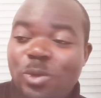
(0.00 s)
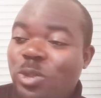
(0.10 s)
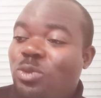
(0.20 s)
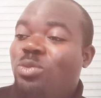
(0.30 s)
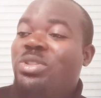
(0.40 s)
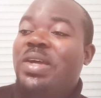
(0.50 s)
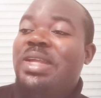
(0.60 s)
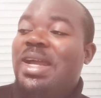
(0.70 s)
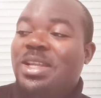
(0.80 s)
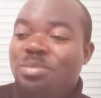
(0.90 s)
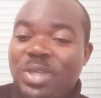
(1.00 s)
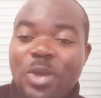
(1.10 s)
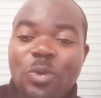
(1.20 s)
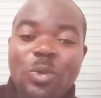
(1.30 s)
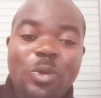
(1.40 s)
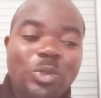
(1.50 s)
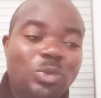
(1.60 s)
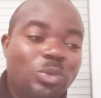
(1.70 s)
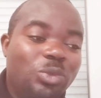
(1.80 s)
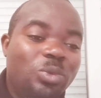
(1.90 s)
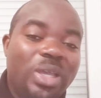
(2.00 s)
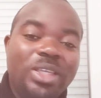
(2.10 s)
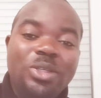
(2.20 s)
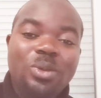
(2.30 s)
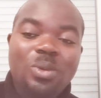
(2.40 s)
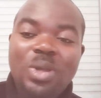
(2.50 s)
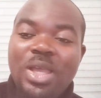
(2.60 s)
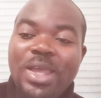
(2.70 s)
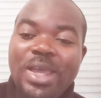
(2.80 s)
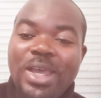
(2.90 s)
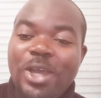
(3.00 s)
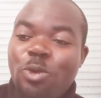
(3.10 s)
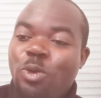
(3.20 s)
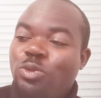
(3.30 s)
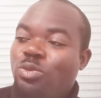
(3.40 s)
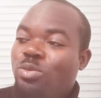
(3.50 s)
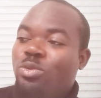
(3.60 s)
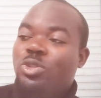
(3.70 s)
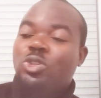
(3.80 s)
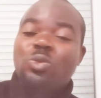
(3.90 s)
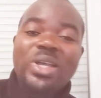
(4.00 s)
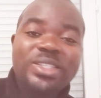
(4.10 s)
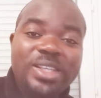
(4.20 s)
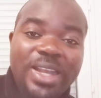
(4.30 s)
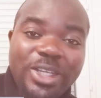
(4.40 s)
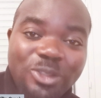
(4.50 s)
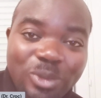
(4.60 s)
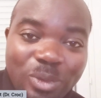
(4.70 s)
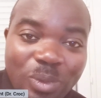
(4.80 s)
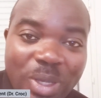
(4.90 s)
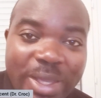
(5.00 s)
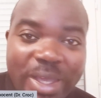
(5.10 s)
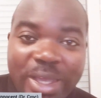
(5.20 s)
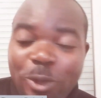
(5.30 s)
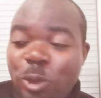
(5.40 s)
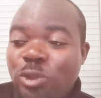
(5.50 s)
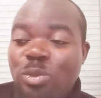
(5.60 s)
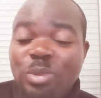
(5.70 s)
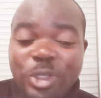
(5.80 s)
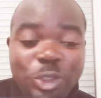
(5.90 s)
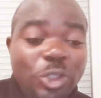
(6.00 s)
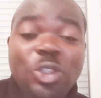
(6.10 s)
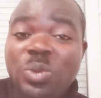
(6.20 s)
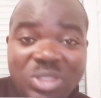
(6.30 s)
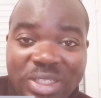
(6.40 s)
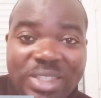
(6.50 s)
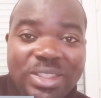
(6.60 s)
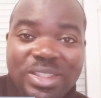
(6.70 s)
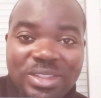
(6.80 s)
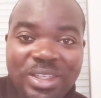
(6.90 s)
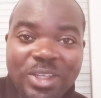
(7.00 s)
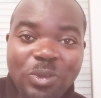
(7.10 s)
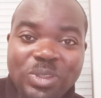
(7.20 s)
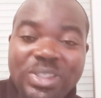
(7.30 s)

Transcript: Go to Saudi Arabia, go to UAE, go to Swaziland, go to Mauritius. You see Nigerians there.